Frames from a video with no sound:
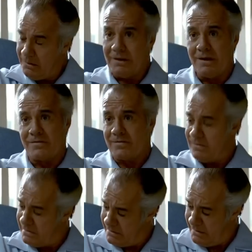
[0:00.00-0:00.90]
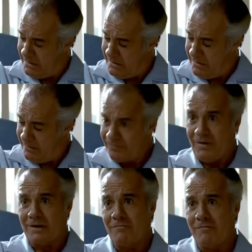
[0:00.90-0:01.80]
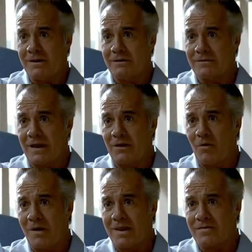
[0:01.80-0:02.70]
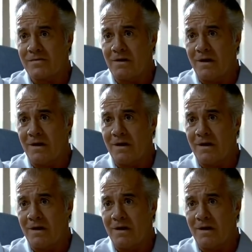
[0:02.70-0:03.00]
look at this. Fucking wrinkles like an old lady's